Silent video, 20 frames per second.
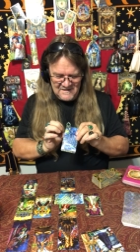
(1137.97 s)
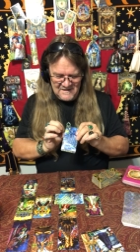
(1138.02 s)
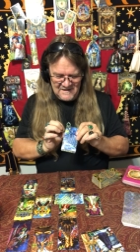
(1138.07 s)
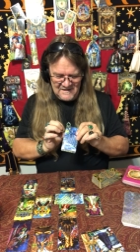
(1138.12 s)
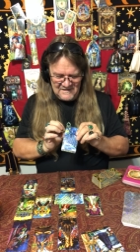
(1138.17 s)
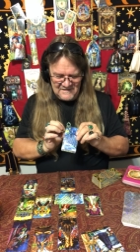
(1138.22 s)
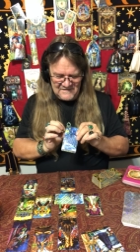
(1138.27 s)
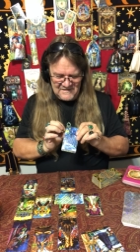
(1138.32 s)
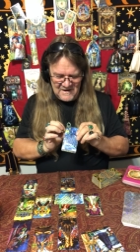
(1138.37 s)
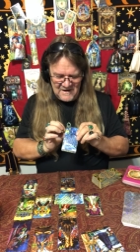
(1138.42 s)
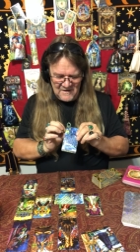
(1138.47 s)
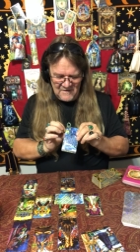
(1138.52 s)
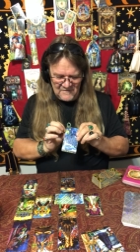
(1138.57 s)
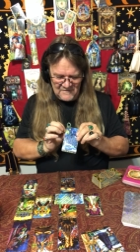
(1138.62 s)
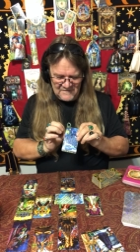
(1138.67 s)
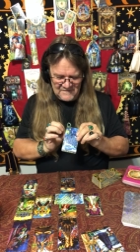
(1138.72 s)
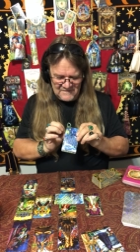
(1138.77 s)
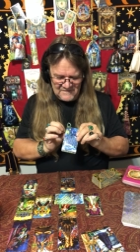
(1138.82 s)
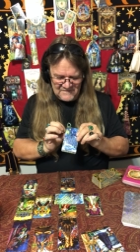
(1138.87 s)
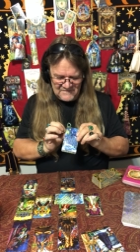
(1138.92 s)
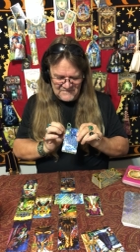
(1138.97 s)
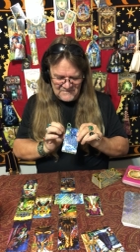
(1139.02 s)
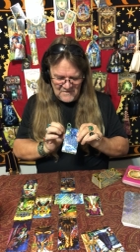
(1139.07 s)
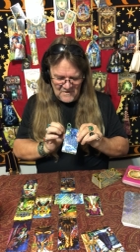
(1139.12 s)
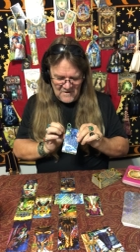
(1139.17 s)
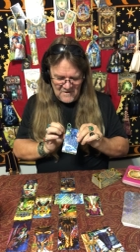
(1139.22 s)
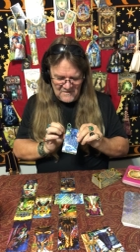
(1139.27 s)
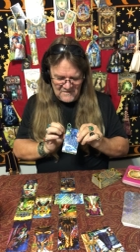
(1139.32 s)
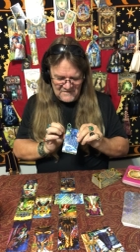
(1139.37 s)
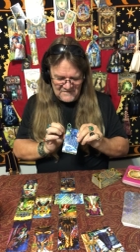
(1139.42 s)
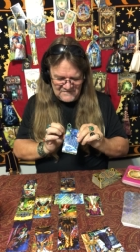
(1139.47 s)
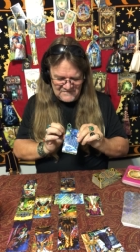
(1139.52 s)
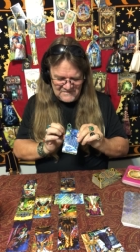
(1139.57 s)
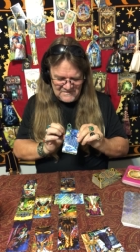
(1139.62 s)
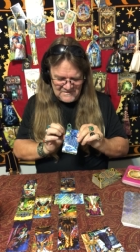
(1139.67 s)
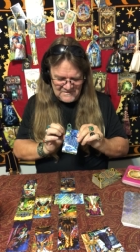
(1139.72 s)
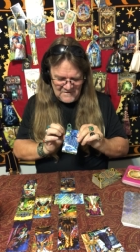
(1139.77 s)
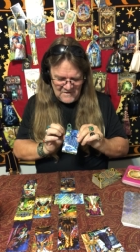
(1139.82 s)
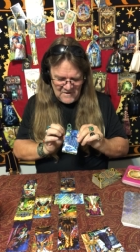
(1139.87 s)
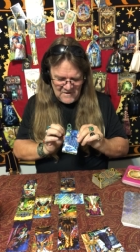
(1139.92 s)
in the tarot, the star is
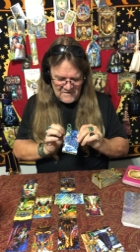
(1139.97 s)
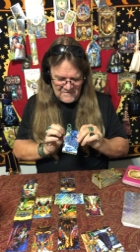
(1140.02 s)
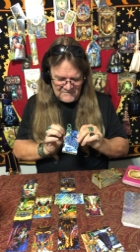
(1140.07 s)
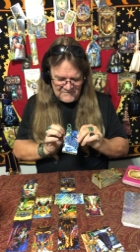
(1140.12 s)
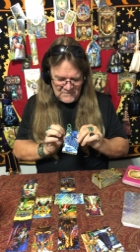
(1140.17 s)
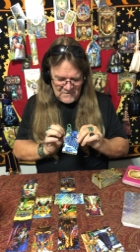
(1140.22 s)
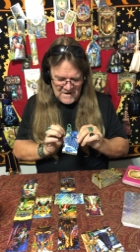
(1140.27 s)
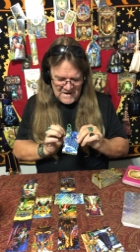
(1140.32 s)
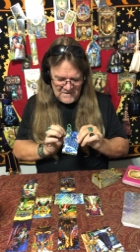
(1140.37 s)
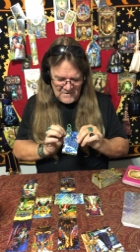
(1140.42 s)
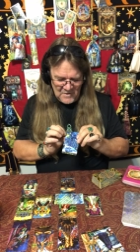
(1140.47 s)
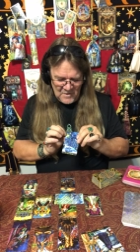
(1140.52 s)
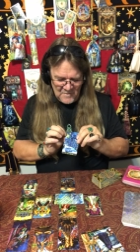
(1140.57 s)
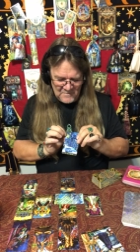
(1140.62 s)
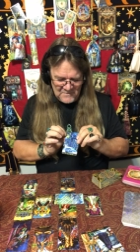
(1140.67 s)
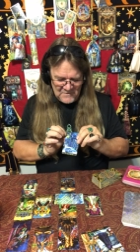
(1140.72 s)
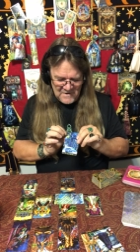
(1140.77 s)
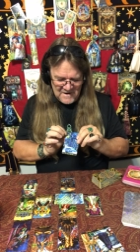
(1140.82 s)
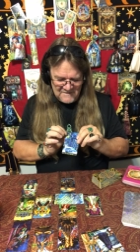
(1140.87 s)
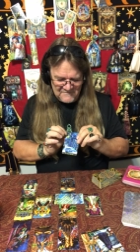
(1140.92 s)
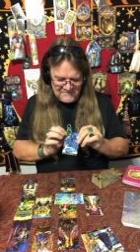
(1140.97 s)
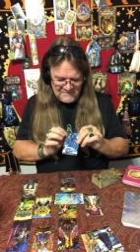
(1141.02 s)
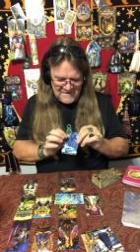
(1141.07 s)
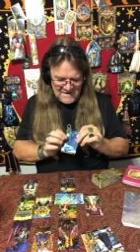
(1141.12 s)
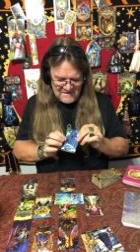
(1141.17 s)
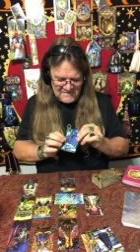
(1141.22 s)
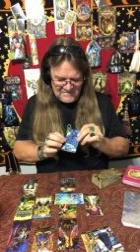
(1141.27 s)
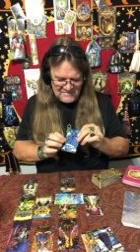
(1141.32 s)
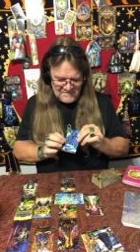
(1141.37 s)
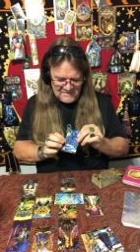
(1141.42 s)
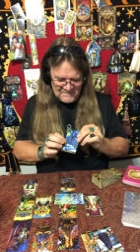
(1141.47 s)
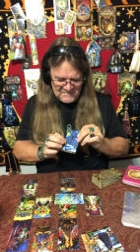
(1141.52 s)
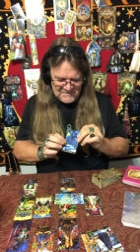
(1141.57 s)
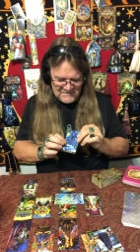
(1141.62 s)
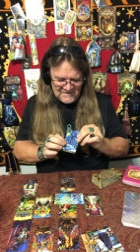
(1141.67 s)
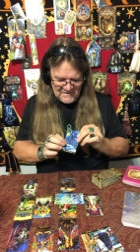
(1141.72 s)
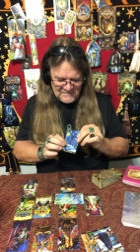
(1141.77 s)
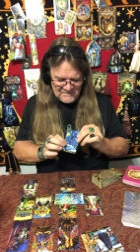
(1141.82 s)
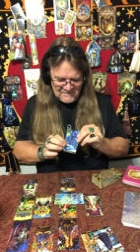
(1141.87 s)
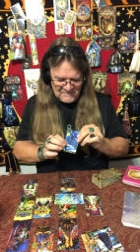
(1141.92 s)
the card of great hope, great faith, the
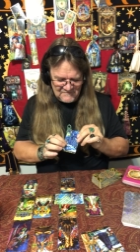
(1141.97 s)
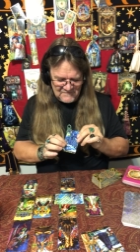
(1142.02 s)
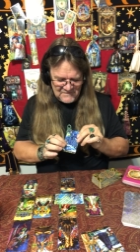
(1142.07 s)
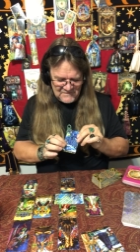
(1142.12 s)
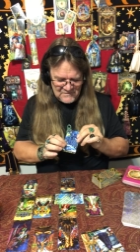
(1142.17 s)
potential of your